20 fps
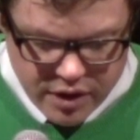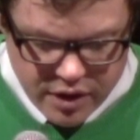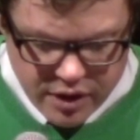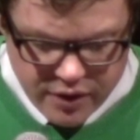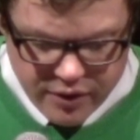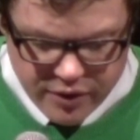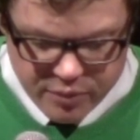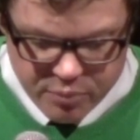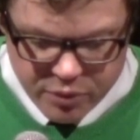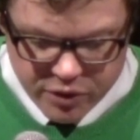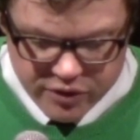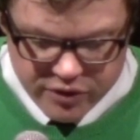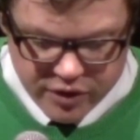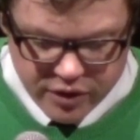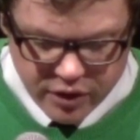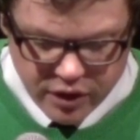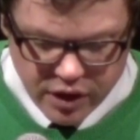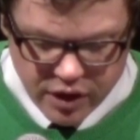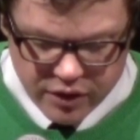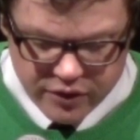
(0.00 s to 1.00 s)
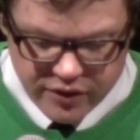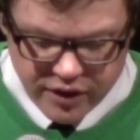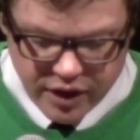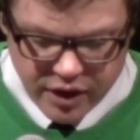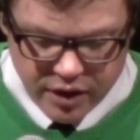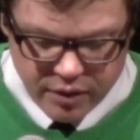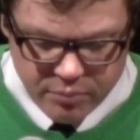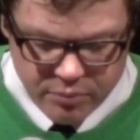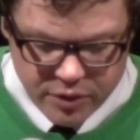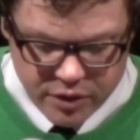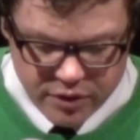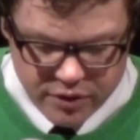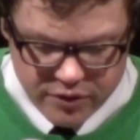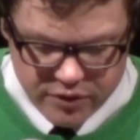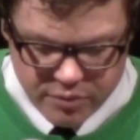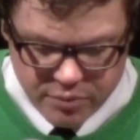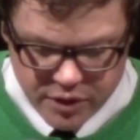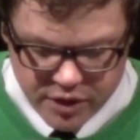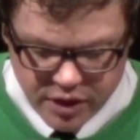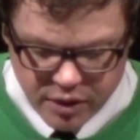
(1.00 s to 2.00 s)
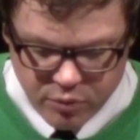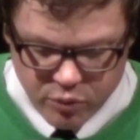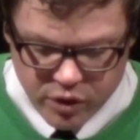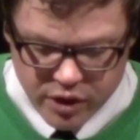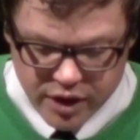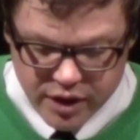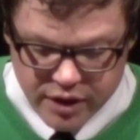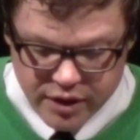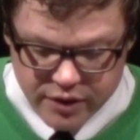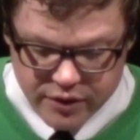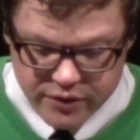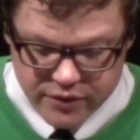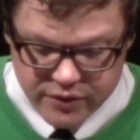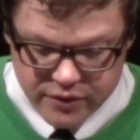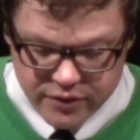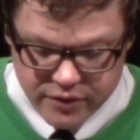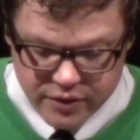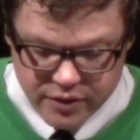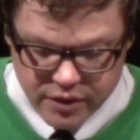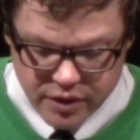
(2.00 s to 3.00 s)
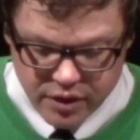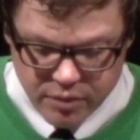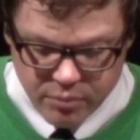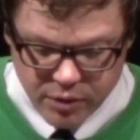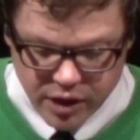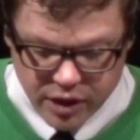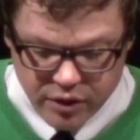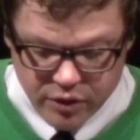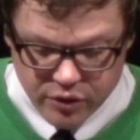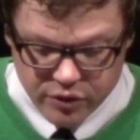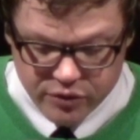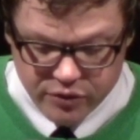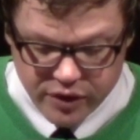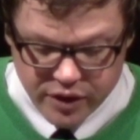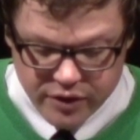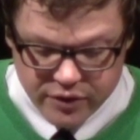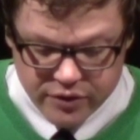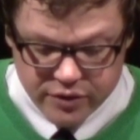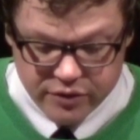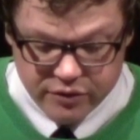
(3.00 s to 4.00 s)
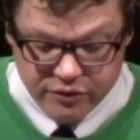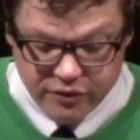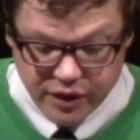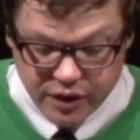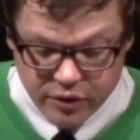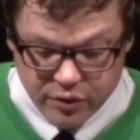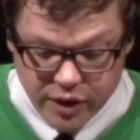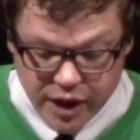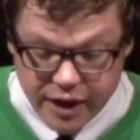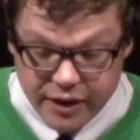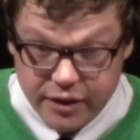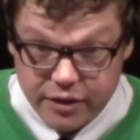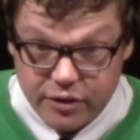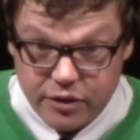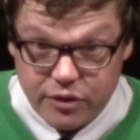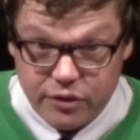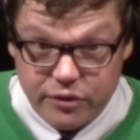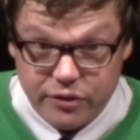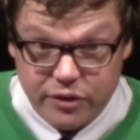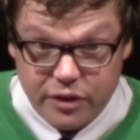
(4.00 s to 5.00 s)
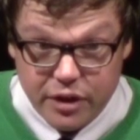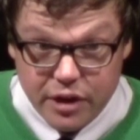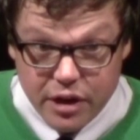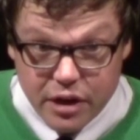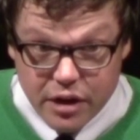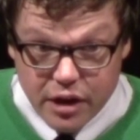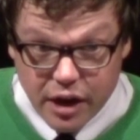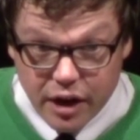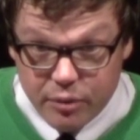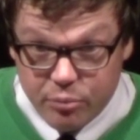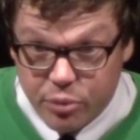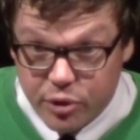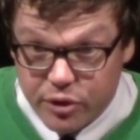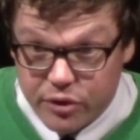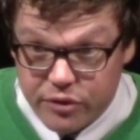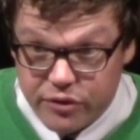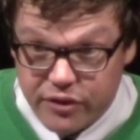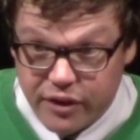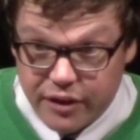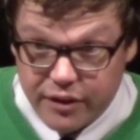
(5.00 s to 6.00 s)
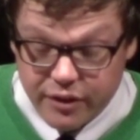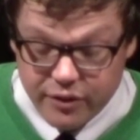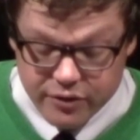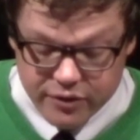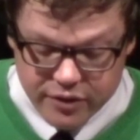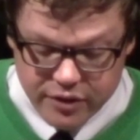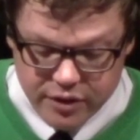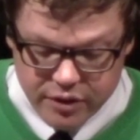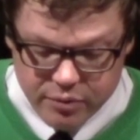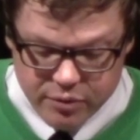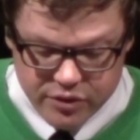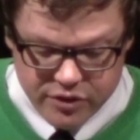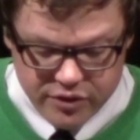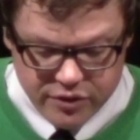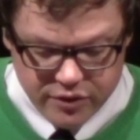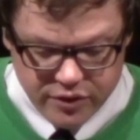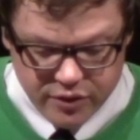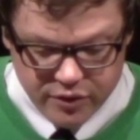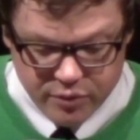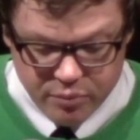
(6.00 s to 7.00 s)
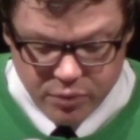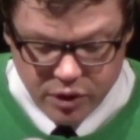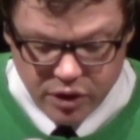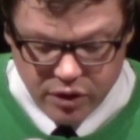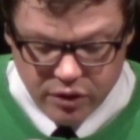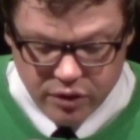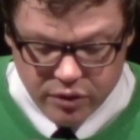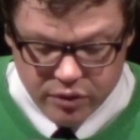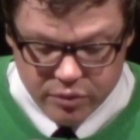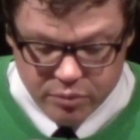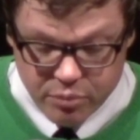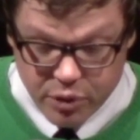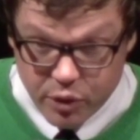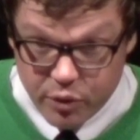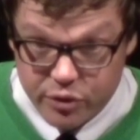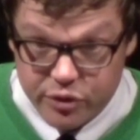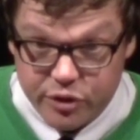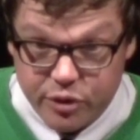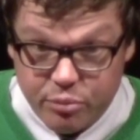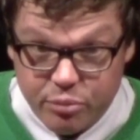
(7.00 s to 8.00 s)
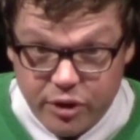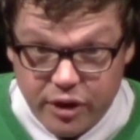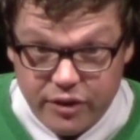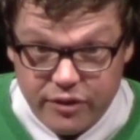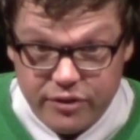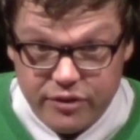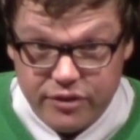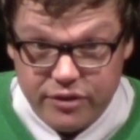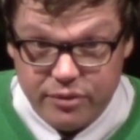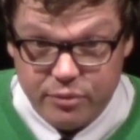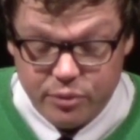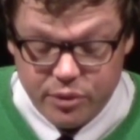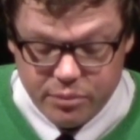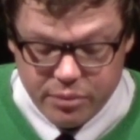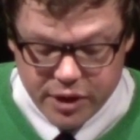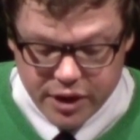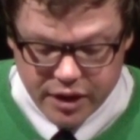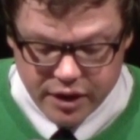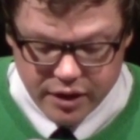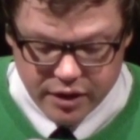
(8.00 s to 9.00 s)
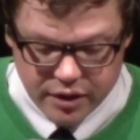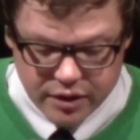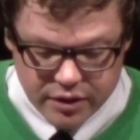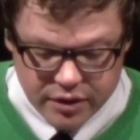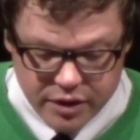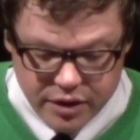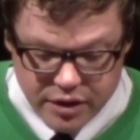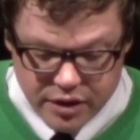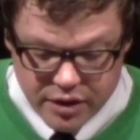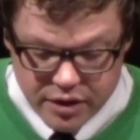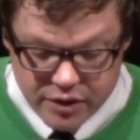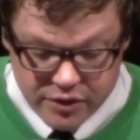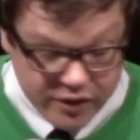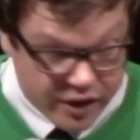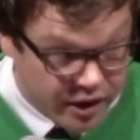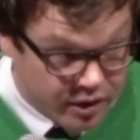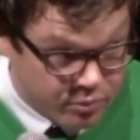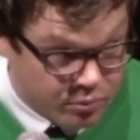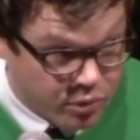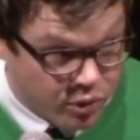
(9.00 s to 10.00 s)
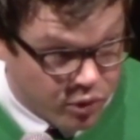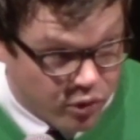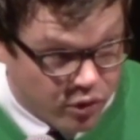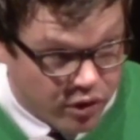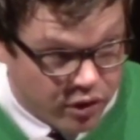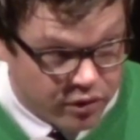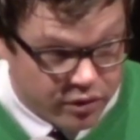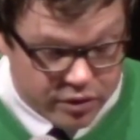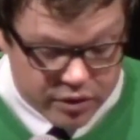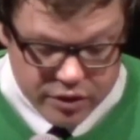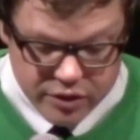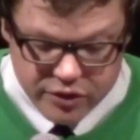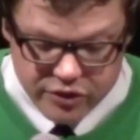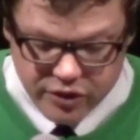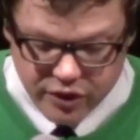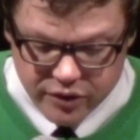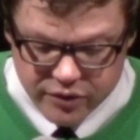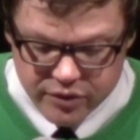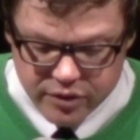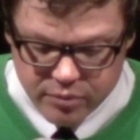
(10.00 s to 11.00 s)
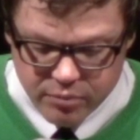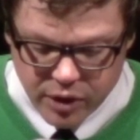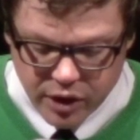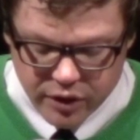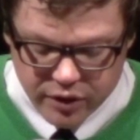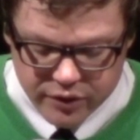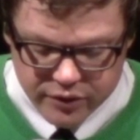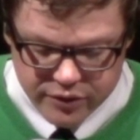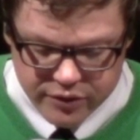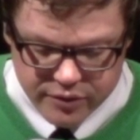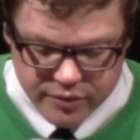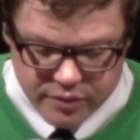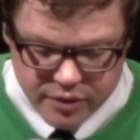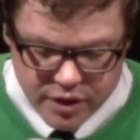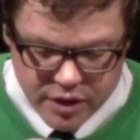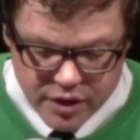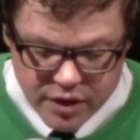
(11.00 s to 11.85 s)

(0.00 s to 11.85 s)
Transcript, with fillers: And this book took a long time to become what it is, and my close friends and fellow editors at Birds LLC, which is a small poetry press we began, Dan Boyle, Justin Marks,